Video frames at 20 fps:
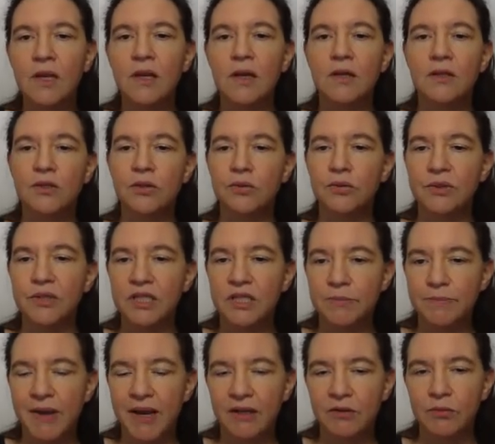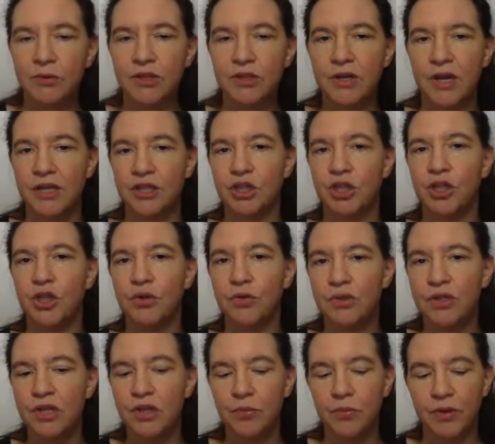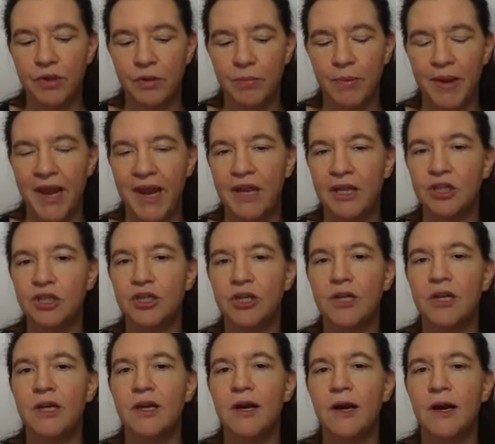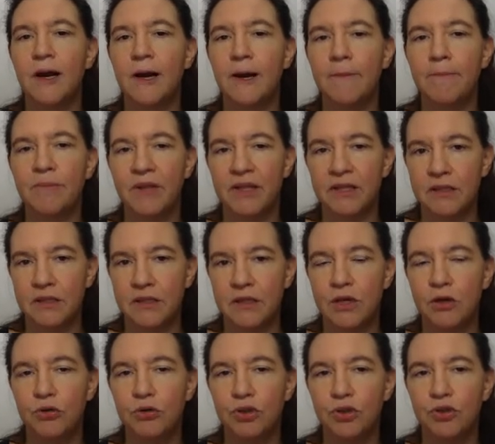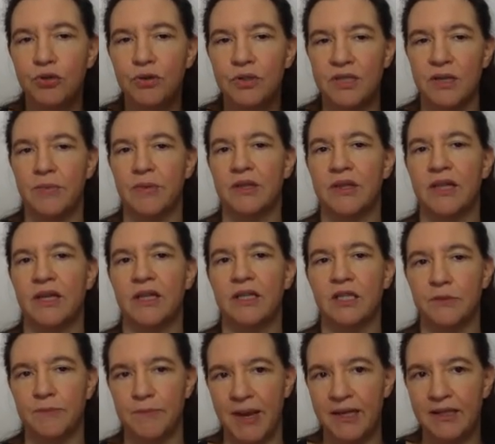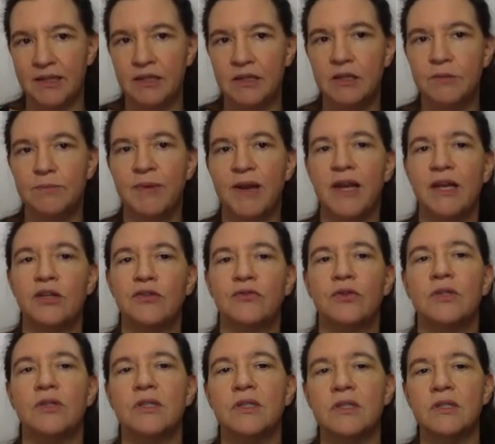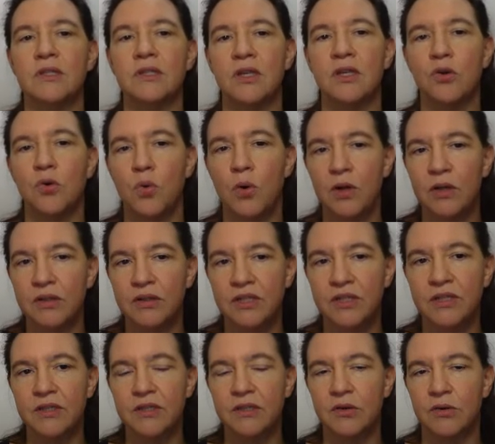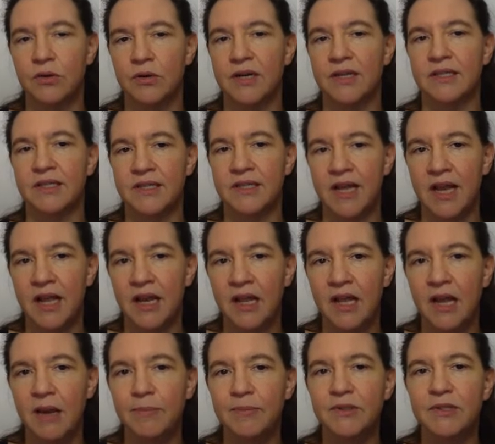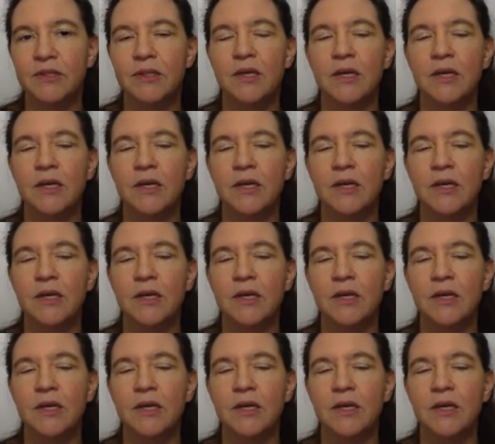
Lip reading: So to inspect what you're actually using with the page, let's go to something that inspects this page, for instance, the Qualys or SSL Labs